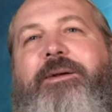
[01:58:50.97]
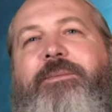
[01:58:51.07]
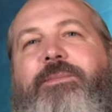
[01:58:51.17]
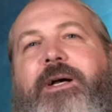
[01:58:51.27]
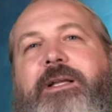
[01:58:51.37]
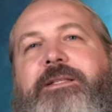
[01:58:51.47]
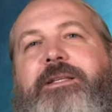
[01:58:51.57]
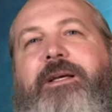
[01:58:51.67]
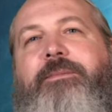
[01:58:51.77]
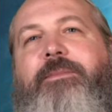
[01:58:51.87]
but
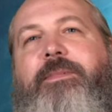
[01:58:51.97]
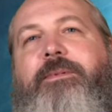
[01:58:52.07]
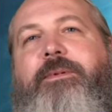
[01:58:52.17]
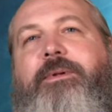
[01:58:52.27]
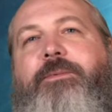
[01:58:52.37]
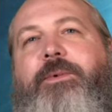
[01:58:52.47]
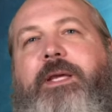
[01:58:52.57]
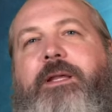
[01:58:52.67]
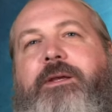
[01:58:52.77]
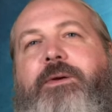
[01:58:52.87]
we
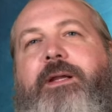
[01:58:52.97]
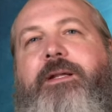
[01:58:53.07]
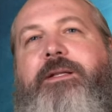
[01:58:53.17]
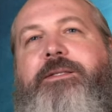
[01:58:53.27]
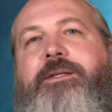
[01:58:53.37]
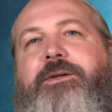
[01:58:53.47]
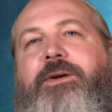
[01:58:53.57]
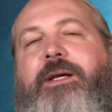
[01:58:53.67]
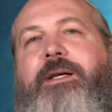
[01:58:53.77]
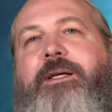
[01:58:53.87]
can agree to
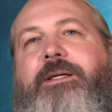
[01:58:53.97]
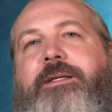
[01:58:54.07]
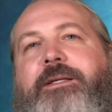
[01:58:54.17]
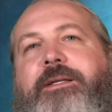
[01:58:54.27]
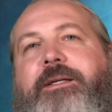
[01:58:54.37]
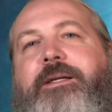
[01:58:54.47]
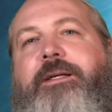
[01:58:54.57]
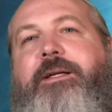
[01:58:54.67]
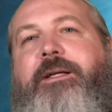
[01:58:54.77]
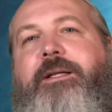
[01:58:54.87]
disagree.
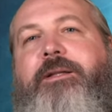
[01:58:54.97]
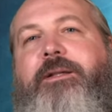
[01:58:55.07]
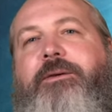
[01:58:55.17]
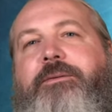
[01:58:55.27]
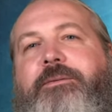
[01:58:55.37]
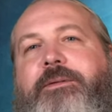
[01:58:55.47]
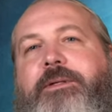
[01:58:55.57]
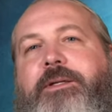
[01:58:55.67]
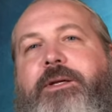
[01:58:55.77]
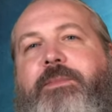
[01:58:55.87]
You know,
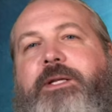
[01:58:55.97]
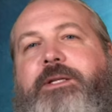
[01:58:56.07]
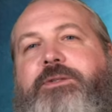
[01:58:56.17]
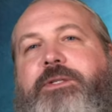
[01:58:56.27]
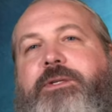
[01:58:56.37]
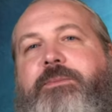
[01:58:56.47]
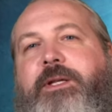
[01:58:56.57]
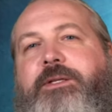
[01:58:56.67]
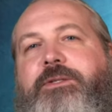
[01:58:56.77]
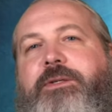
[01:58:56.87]
your ministry is your
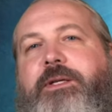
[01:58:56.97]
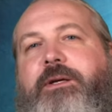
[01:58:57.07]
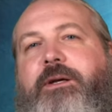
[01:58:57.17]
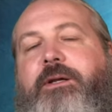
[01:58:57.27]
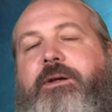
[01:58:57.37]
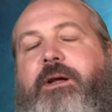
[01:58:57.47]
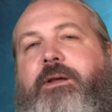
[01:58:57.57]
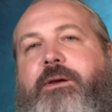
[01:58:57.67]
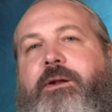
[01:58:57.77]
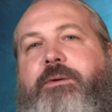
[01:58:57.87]
ministry. You
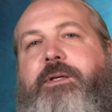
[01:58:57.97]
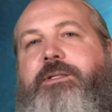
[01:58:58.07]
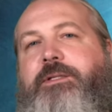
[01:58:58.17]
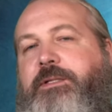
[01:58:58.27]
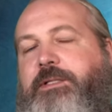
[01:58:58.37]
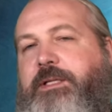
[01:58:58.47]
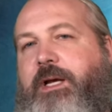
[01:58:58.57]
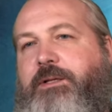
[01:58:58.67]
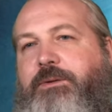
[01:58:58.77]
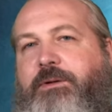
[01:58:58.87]
can always
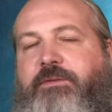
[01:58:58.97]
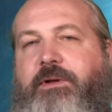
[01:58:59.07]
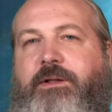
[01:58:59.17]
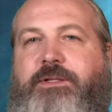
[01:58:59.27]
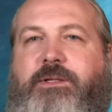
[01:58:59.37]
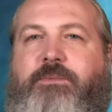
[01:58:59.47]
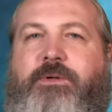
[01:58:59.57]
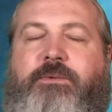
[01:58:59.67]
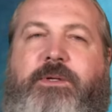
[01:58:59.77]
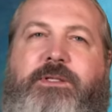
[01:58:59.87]
decide who to fellowship
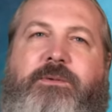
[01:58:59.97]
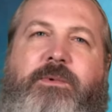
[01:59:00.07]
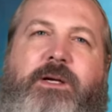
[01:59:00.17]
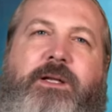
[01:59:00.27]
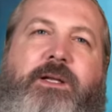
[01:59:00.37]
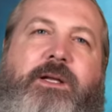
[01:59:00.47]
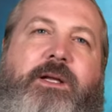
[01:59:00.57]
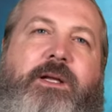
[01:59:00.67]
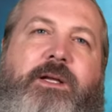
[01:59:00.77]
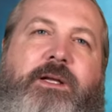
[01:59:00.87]
with, what you want.
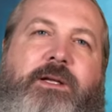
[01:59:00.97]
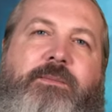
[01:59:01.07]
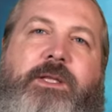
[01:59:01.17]
But